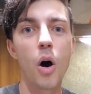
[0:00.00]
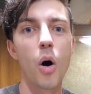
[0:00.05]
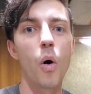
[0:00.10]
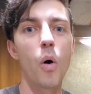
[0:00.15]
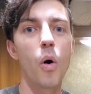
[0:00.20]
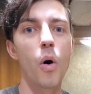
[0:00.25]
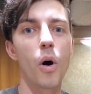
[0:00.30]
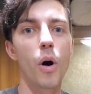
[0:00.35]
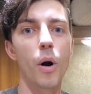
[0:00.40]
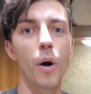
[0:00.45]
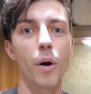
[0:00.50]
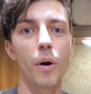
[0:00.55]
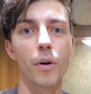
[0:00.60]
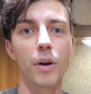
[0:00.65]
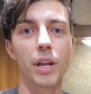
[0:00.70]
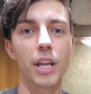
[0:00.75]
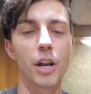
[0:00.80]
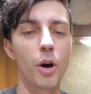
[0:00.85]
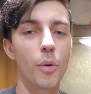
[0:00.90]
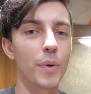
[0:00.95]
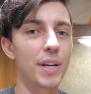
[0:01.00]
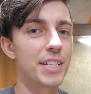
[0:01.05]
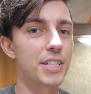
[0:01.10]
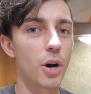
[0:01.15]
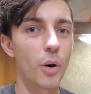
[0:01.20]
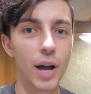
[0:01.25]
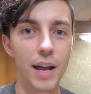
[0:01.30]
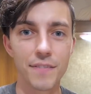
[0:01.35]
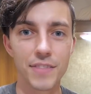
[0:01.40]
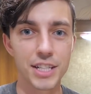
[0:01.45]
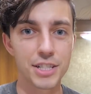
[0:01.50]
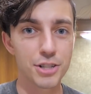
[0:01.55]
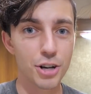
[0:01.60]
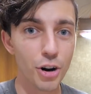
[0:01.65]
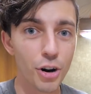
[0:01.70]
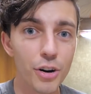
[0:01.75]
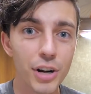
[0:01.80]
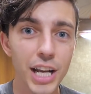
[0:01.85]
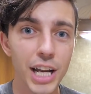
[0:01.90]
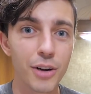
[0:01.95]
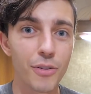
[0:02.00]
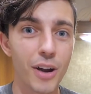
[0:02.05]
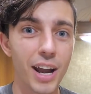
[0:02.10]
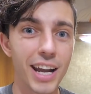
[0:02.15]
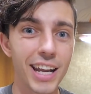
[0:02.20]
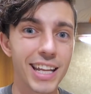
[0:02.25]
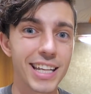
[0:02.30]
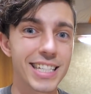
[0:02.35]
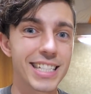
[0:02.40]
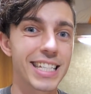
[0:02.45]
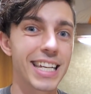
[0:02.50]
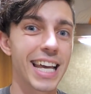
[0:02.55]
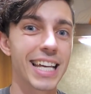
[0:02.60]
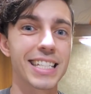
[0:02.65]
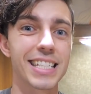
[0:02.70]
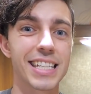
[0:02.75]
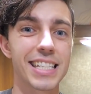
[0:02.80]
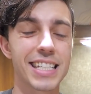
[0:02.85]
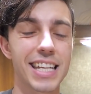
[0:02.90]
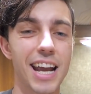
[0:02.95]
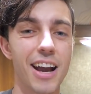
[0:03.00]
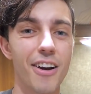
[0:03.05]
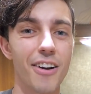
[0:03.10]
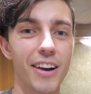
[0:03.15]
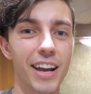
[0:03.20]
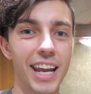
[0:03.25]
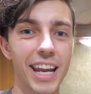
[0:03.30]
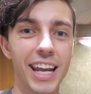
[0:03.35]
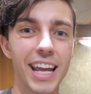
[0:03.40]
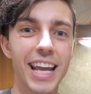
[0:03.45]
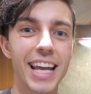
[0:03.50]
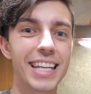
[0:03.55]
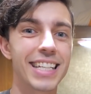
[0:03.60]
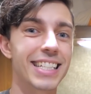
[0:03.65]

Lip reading: or, we don't have the turning radius necessary